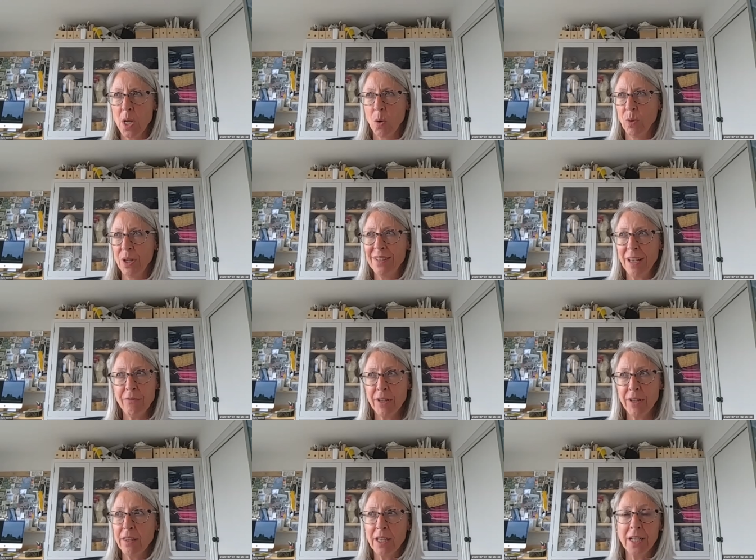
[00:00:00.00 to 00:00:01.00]
We
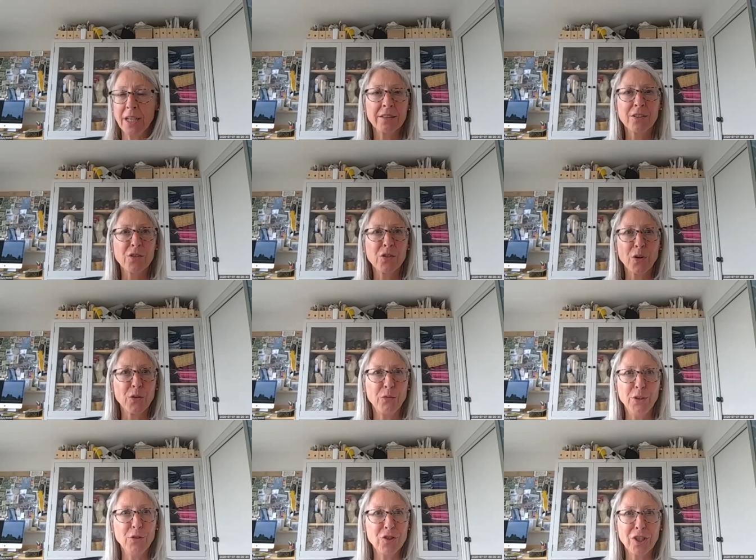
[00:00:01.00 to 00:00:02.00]
definitely think London's got a
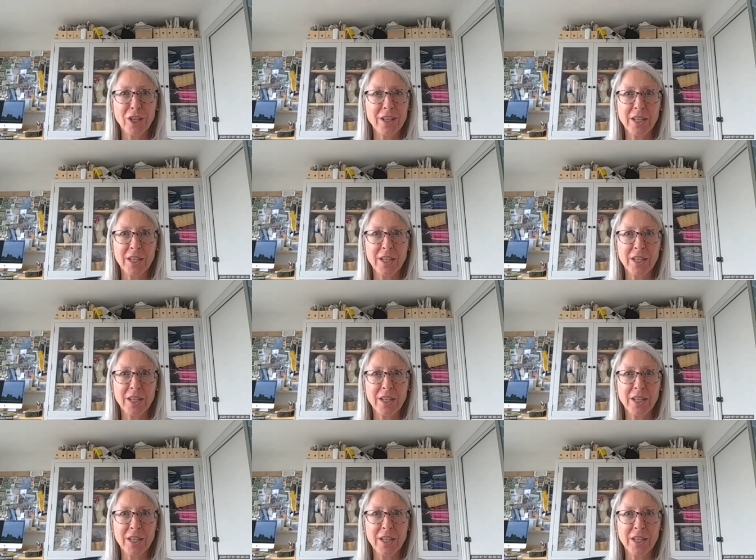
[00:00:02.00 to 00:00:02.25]
future,